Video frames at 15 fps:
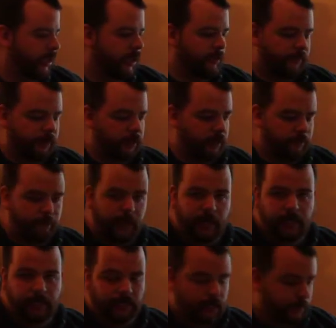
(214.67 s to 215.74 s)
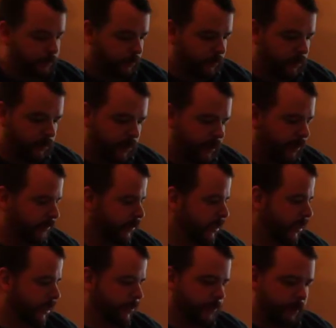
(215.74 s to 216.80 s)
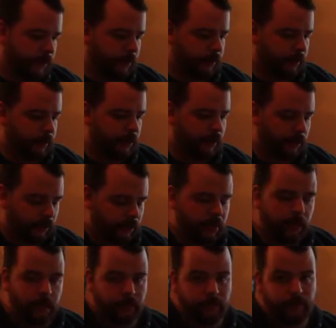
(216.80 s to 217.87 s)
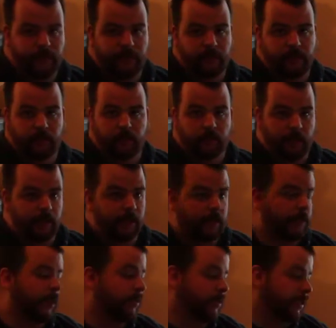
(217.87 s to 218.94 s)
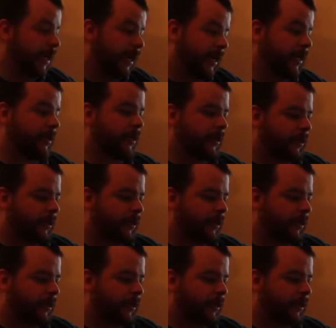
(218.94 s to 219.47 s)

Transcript: If it binds up, we'll have to take it apart and I'll cut a new spacer, grind down the outside.